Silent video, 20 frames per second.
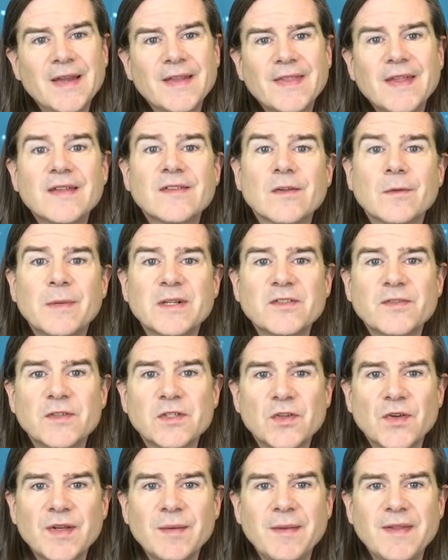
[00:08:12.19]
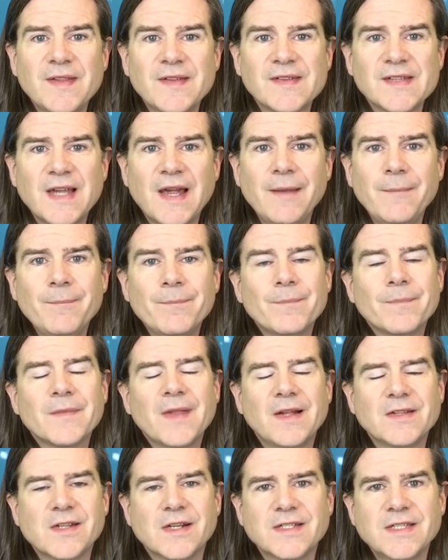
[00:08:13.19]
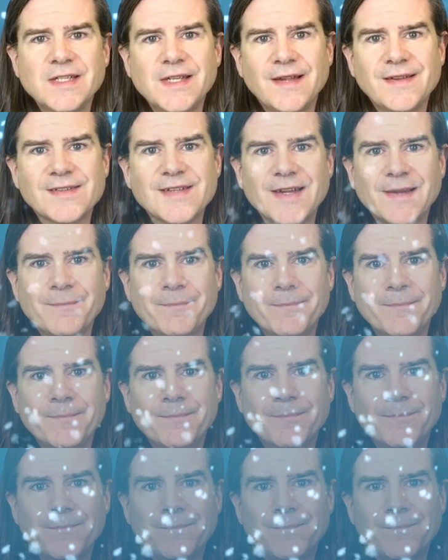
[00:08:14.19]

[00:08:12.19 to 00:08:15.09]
Thanks so much for joining me this time. I'll talk to you next time.